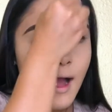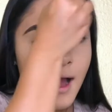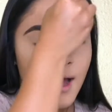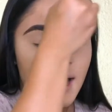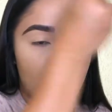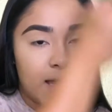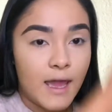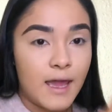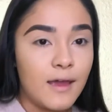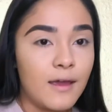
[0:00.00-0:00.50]

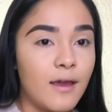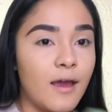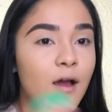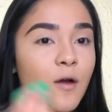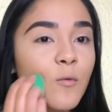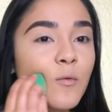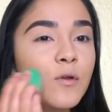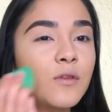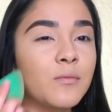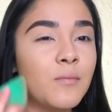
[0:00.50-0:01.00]
I hang
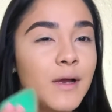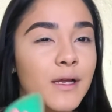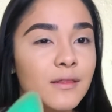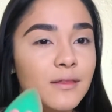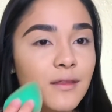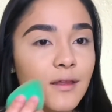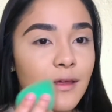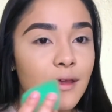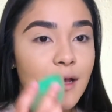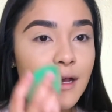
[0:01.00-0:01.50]
out with my
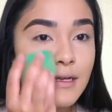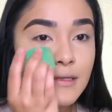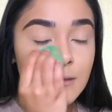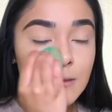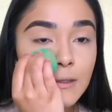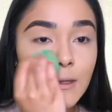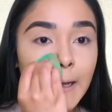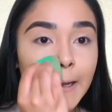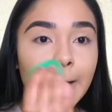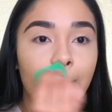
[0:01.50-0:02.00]

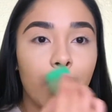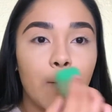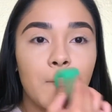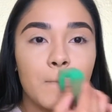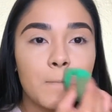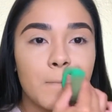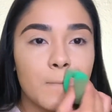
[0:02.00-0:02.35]
tias. Like,